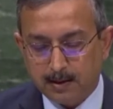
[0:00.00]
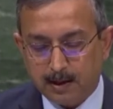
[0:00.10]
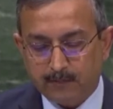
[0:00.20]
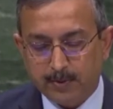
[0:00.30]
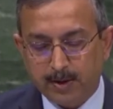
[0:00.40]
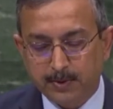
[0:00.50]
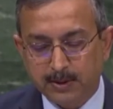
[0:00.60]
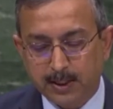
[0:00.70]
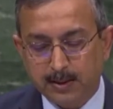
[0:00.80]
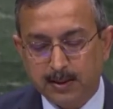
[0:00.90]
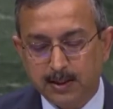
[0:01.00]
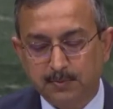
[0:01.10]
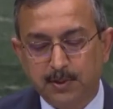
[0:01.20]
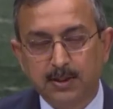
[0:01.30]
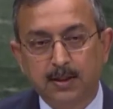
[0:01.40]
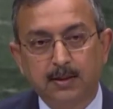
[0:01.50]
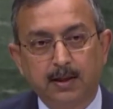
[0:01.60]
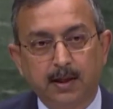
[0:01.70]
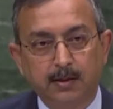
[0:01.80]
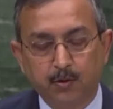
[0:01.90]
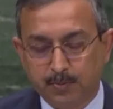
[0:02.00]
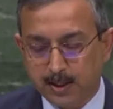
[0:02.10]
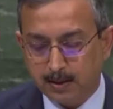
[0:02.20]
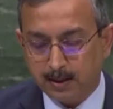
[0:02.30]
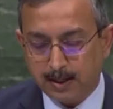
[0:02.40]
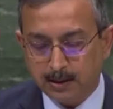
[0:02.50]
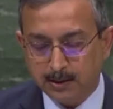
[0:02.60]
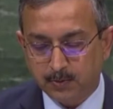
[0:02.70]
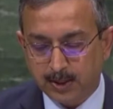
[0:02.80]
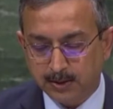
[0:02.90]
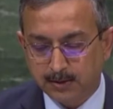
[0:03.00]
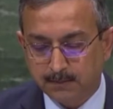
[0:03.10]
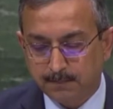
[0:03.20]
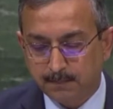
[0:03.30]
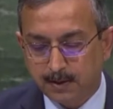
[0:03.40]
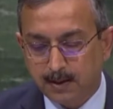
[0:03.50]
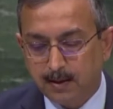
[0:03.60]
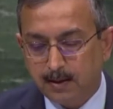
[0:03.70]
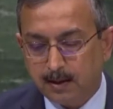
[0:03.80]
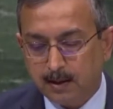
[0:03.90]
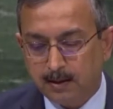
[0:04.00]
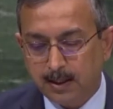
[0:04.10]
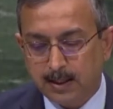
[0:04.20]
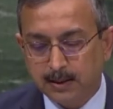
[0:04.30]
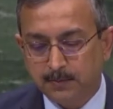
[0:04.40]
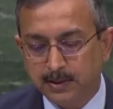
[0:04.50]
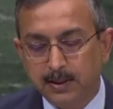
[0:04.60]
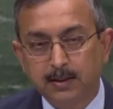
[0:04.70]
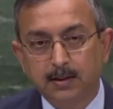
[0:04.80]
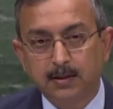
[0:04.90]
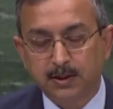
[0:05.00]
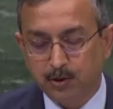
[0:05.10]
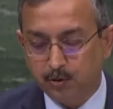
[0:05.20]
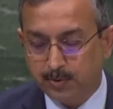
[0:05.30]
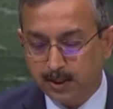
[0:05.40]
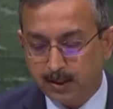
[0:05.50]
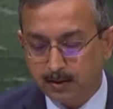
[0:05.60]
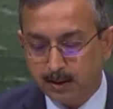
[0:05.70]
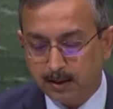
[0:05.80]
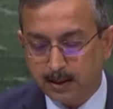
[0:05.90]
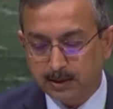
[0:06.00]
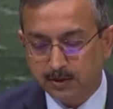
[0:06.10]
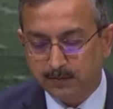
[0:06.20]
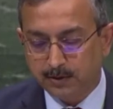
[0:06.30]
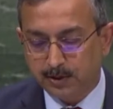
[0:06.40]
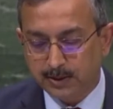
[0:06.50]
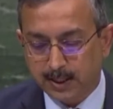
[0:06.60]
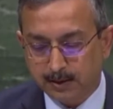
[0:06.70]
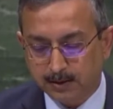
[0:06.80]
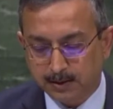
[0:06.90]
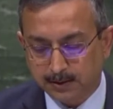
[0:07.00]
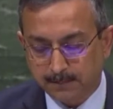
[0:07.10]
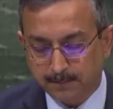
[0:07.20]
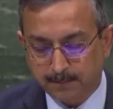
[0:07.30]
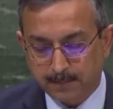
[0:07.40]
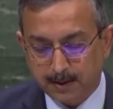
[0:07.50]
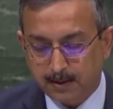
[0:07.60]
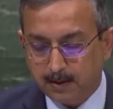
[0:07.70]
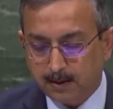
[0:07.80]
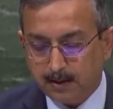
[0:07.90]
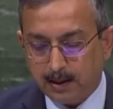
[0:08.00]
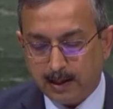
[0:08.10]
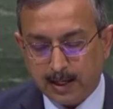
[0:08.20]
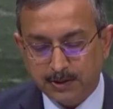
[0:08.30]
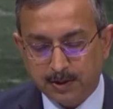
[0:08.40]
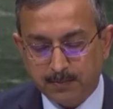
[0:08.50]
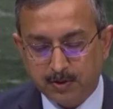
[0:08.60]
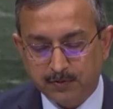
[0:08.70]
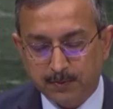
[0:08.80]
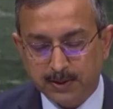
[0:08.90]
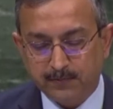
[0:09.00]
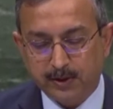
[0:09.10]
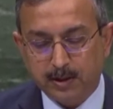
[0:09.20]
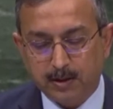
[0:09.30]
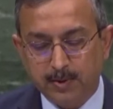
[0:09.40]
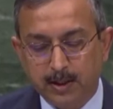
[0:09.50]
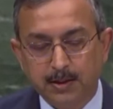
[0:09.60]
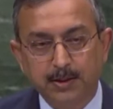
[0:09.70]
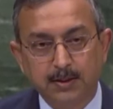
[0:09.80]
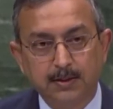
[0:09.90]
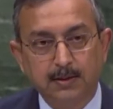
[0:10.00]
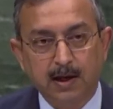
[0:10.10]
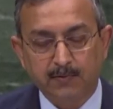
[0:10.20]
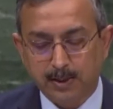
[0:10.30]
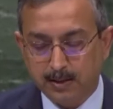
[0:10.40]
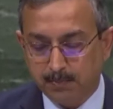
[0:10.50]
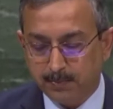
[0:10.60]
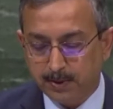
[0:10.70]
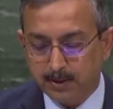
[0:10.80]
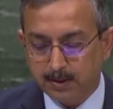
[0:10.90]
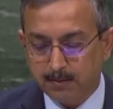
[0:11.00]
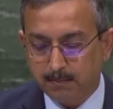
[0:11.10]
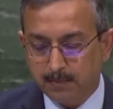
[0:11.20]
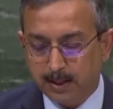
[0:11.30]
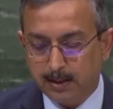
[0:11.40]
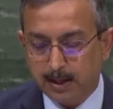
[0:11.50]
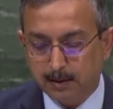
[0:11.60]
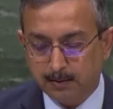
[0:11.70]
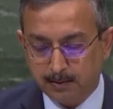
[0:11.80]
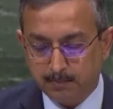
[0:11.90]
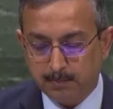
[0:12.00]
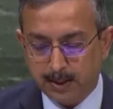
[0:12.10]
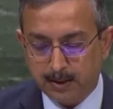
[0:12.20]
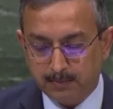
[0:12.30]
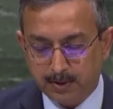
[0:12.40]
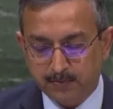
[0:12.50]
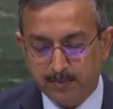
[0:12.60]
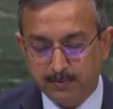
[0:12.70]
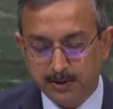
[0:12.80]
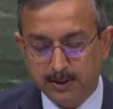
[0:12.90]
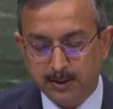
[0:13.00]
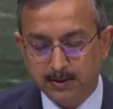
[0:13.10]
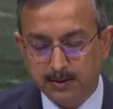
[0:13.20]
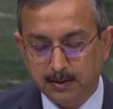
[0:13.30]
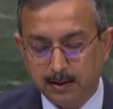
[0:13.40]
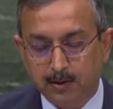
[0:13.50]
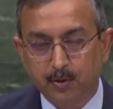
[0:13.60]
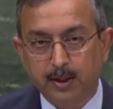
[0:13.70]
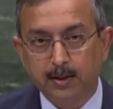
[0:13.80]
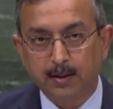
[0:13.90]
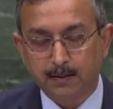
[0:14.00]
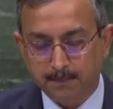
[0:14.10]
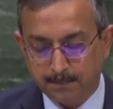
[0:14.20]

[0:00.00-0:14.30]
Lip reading: Every member state has presented their UPR at least once. India has presented its UPR in each of the 3 cycles. A large number of specific recommendations have been implemented by a number of member states, including India.